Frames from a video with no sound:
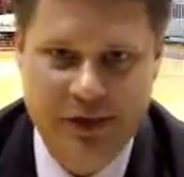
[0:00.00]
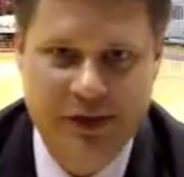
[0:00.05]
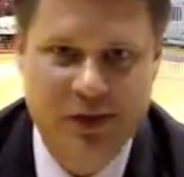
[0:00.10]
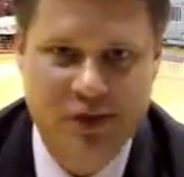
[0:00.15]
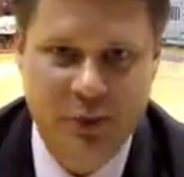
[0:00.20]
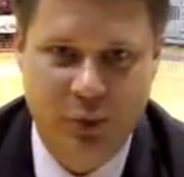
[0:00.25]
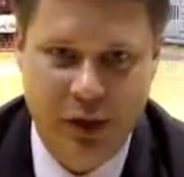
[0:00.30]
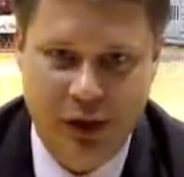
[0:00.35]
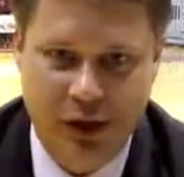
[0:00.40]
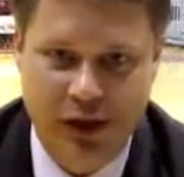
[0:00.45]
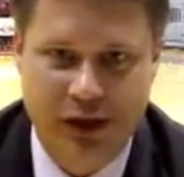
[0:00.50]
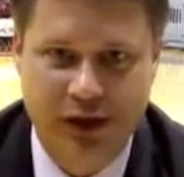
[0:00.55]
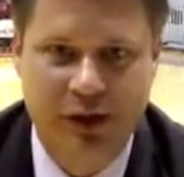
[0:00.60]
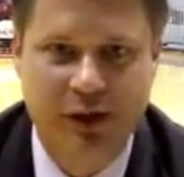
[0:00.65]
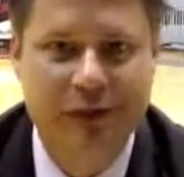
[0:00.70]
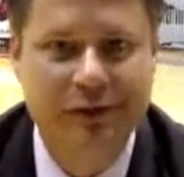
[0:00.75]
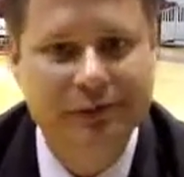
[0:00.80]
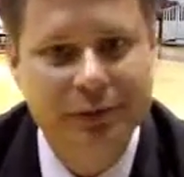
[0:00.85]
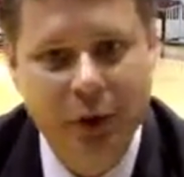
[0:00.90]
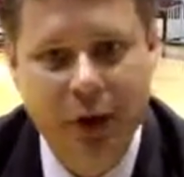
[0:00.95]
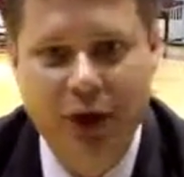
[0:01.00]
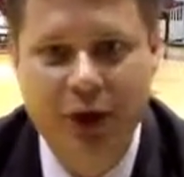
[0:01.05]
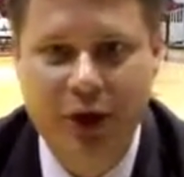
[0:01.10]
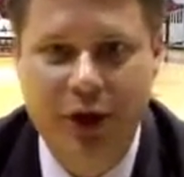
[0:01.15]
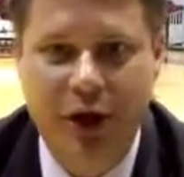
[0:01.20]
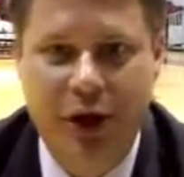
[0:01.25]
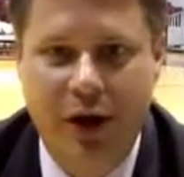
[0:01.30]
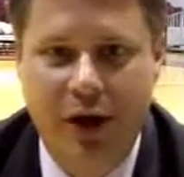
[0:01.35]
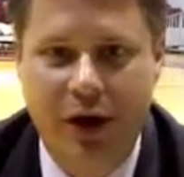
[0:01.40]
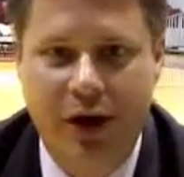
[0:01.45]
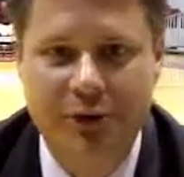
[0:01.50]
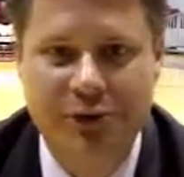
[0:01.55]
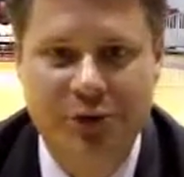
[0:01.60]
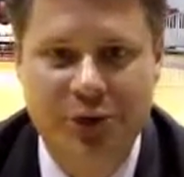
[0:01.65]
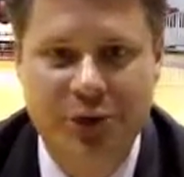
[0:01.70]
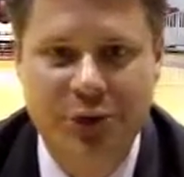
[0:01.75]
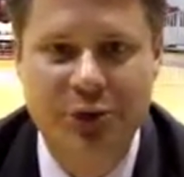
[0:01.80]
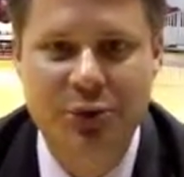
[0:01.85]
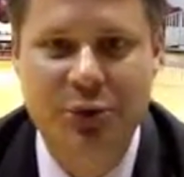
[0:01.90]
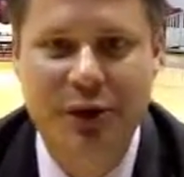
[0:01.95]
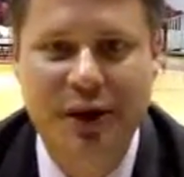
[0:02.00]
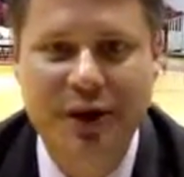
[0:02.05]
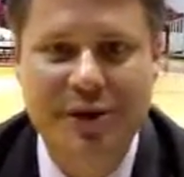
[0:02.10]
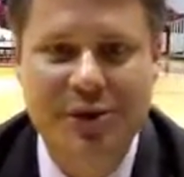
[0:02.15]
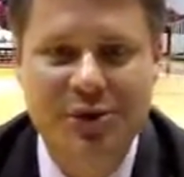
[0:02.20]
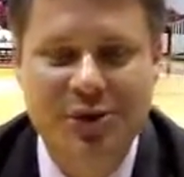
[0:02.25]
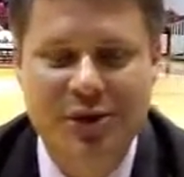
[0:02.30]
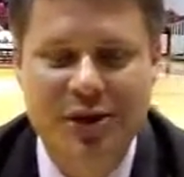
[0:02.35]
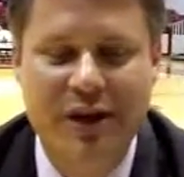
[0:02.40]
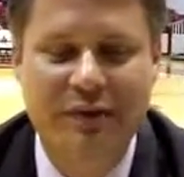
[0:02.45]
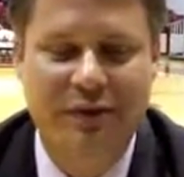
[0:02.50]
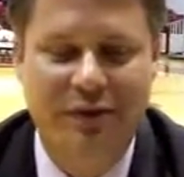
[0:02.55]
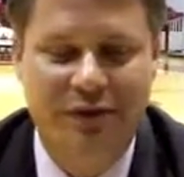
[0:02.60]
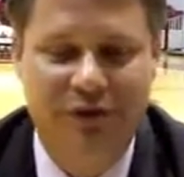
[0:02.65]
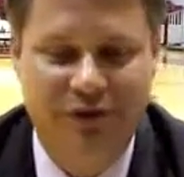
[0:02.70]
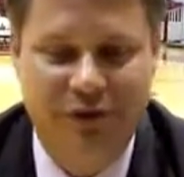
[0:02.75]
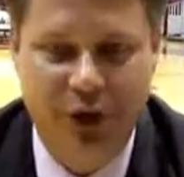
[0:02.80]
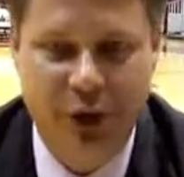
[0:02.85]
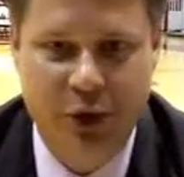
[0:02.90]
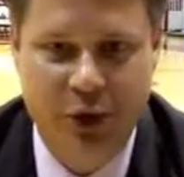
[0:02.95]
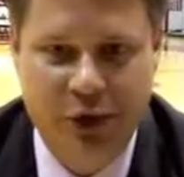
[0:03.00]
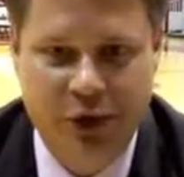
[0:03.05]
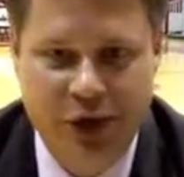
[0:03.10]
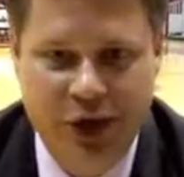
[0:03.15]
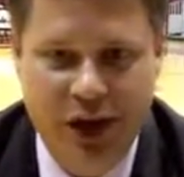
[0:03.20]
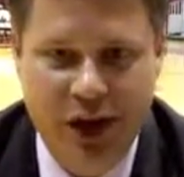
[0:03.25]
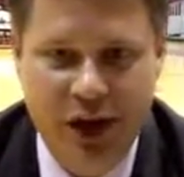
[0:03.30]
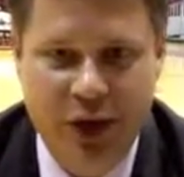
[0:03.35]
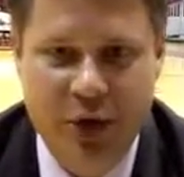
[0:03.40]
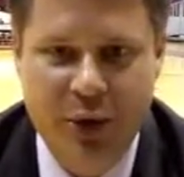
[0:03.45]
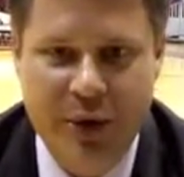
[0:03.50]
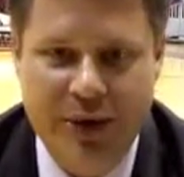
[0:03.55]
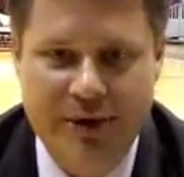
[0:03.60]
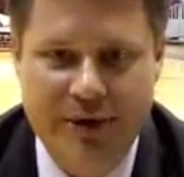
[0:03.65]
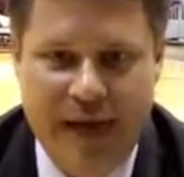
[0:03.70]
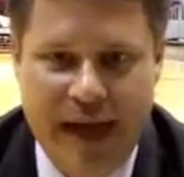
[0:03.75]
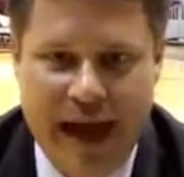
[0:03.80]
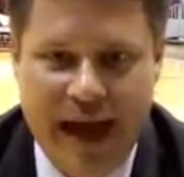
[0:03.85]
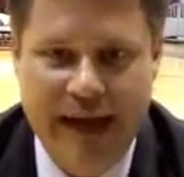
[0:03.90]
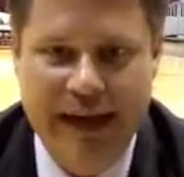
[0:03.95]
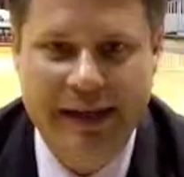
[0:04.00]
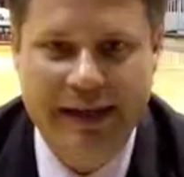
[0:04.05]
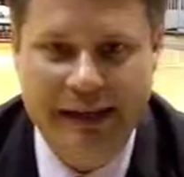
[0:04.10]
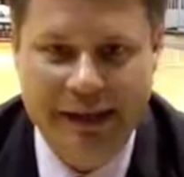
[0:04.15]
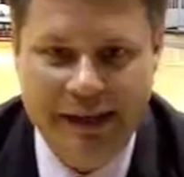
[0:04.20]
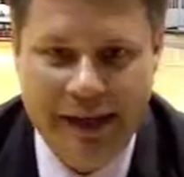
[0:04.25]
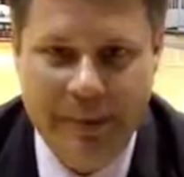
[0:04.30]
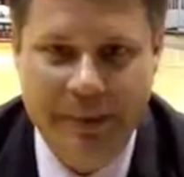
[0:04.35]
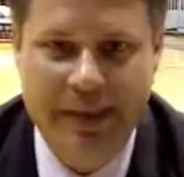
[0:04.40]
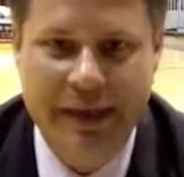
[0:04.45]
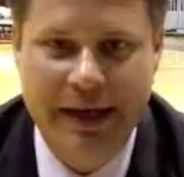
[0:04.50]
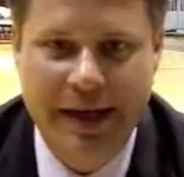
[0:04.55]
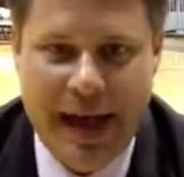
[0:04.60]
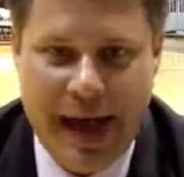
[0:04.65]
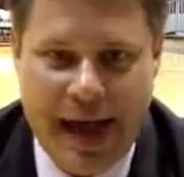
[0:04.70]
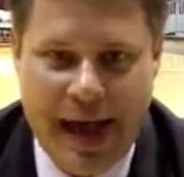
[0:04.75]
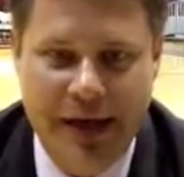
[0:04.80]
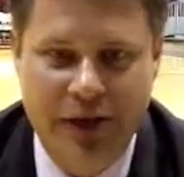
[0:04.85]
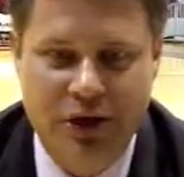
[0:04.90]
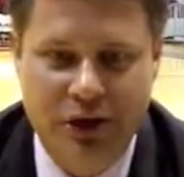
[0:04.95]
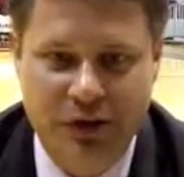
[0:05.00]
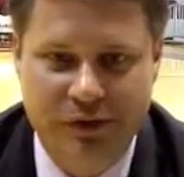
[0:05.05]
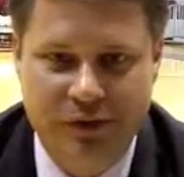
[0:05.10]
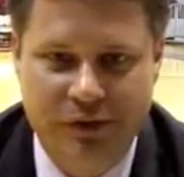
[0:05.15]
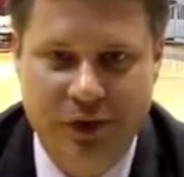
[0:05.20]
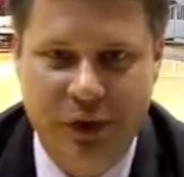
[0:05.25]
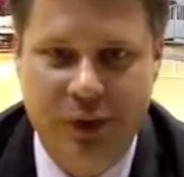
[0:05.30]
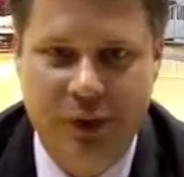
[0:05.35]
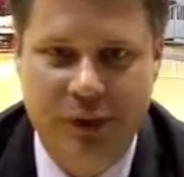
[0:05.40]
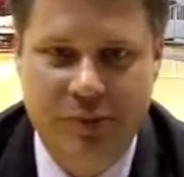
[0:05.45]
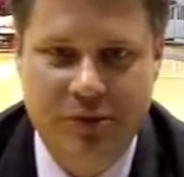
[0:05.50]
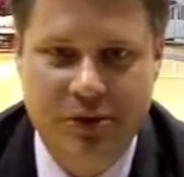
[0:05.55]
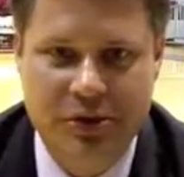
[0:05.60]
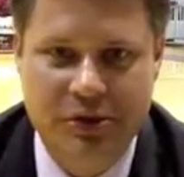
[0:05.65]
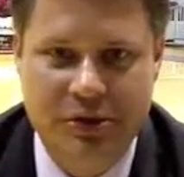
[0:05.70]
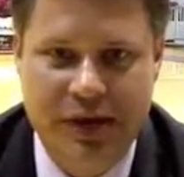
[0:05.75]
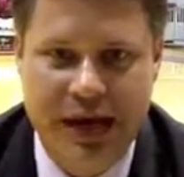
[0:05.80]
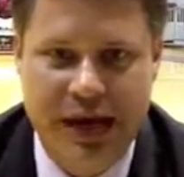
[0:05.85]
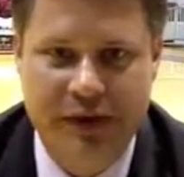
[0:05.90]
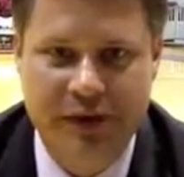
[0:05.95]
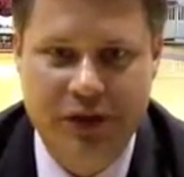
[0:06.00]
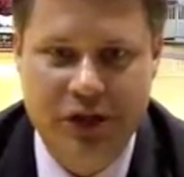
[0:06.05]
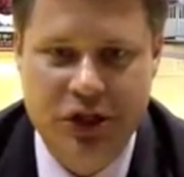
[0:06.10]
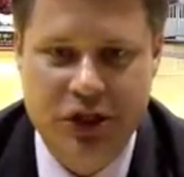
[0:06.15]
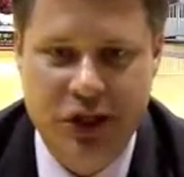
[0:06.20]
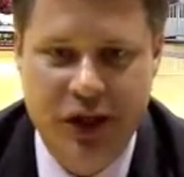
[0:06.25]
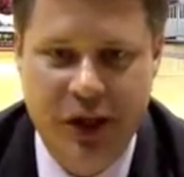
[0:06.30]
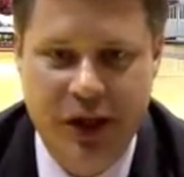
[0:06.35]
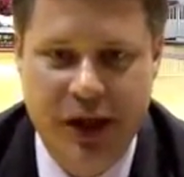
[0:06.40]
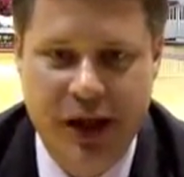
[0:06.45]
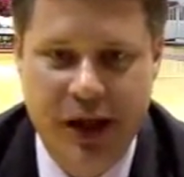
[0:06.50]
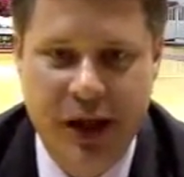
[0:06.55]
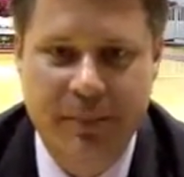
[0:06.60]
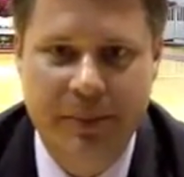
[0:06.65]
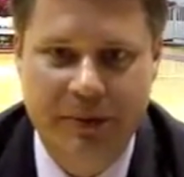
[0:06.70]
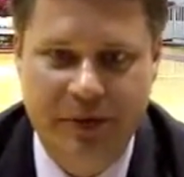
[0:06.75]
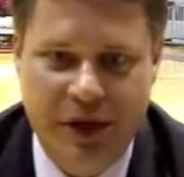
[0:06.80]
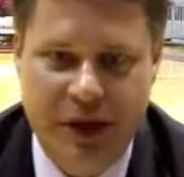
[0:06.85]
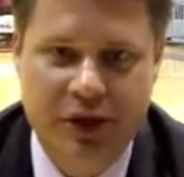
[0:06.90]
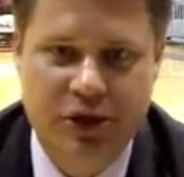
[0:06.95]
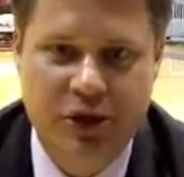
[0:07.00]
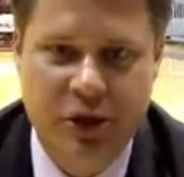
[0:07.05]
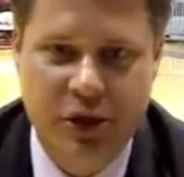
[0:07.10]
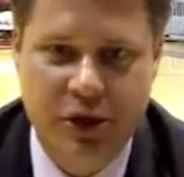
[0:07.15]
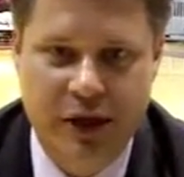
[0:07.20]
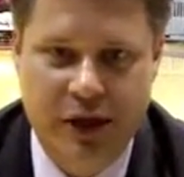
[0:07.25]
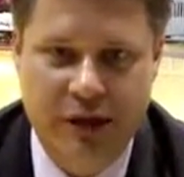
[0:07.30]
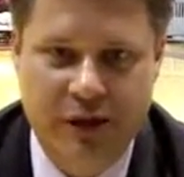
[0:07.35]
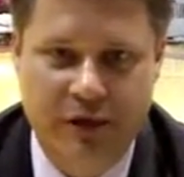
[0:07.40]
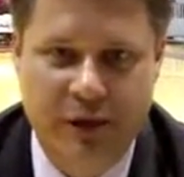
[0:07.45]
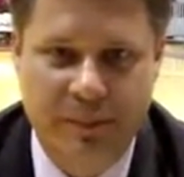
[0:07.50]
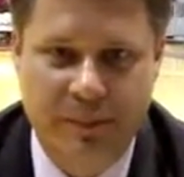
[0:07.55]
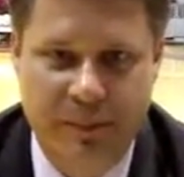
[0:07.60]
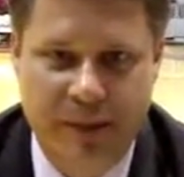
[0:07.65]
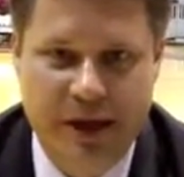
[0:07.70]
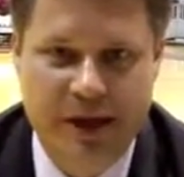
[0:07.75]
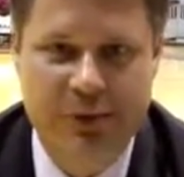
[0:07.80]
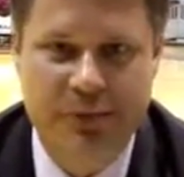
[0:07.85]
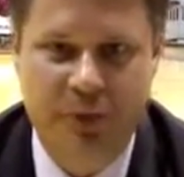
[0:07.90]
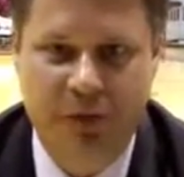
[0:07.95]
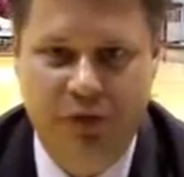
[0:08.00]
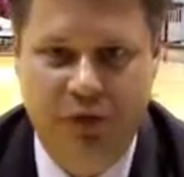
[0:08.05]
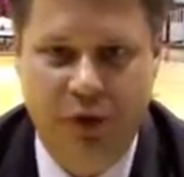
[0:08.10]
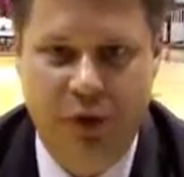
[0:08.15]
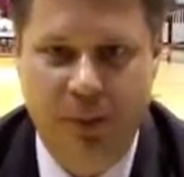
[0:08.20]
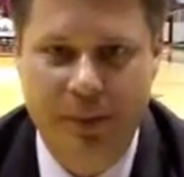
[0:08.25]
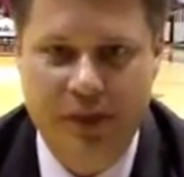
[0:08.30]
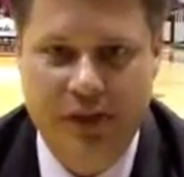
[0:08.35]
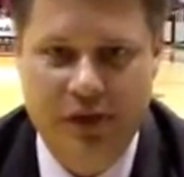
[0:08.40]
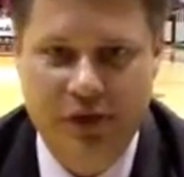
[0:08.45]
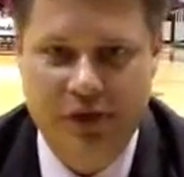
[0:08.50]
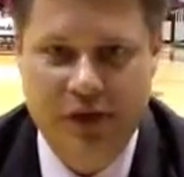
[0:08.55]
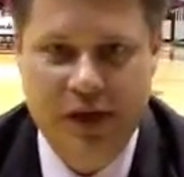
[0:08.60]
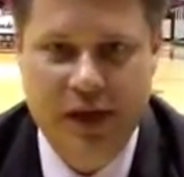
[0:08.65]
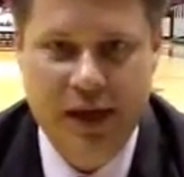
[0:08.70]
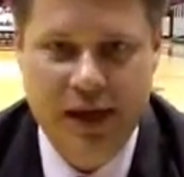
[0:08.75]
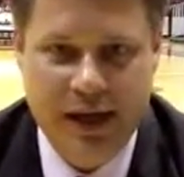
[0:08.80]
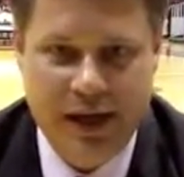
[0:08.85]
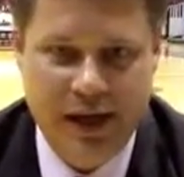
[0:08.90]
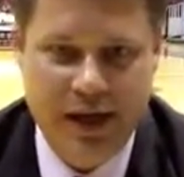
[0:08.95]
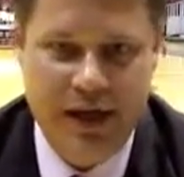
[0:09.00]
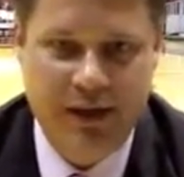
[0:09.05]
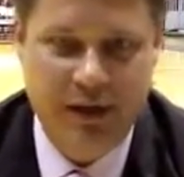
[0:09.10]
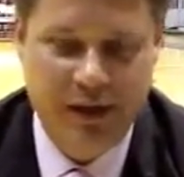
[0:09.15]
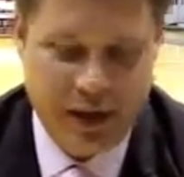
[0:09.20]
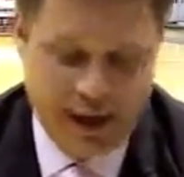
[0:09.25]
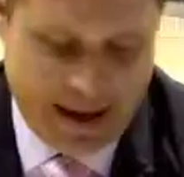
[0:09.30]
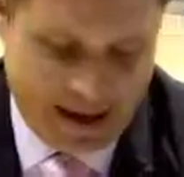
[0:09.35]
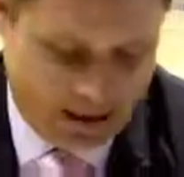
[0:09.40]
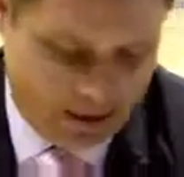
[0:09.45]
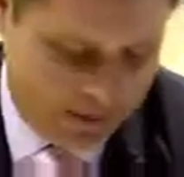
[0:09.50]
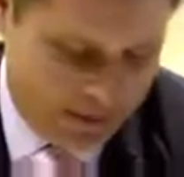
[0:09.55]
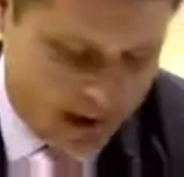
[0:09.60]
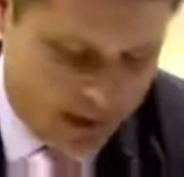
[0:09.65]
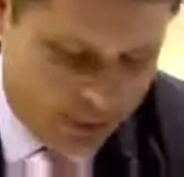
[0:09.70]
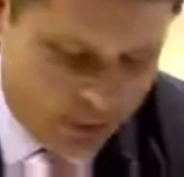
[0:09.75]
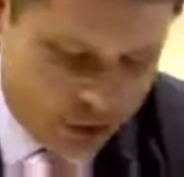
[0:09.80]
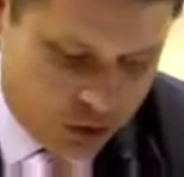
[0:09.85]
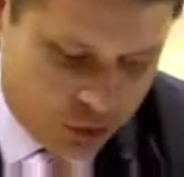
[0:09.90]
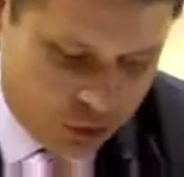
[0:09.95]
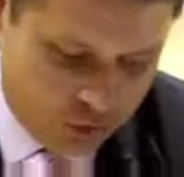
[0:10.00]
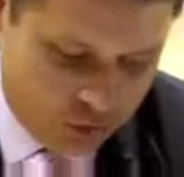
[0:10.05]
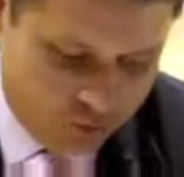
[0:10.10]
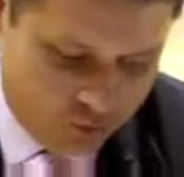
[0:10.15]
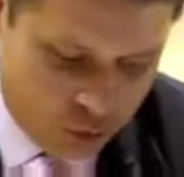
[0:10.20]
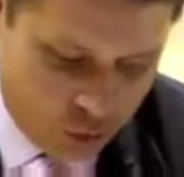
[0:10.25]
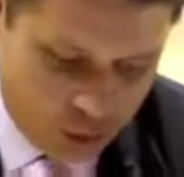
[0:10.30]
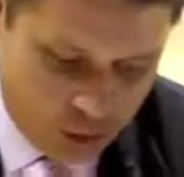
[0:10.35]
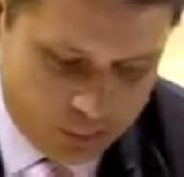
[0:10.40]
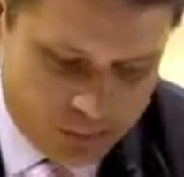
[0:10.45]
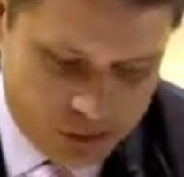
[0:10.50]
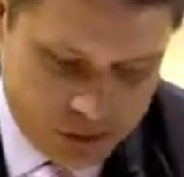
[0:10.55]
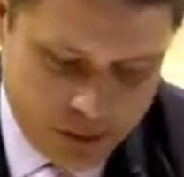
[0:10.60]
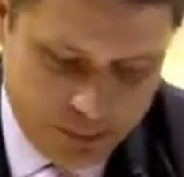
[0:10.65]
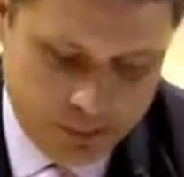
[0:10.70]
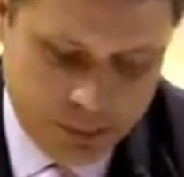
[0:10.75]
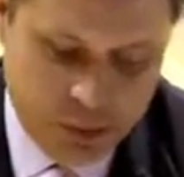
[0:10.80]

So what do? Well, you call on 2 7-footers who have had limited action for the Crimson Tide this year, but they turned in their best performances in Alabama uniforms.